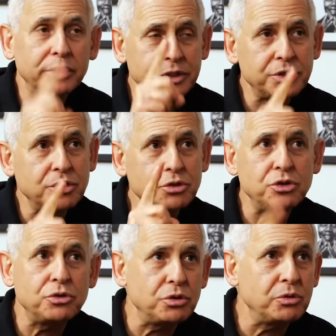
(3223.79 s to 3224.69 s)
And as soon as
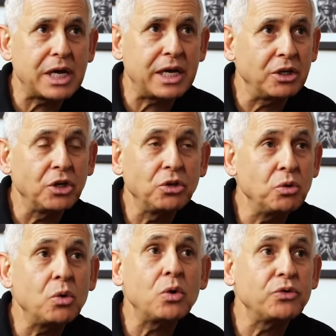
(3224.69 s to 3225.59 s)
you do that,
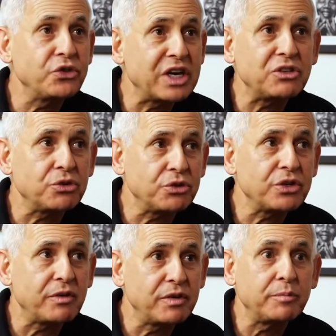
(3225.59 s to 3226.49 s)
you will set
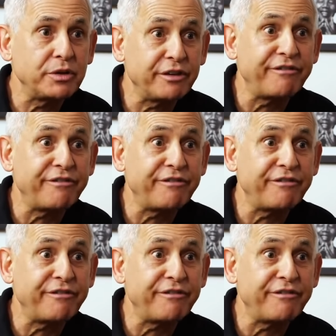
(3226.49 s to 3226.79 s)
yourself up to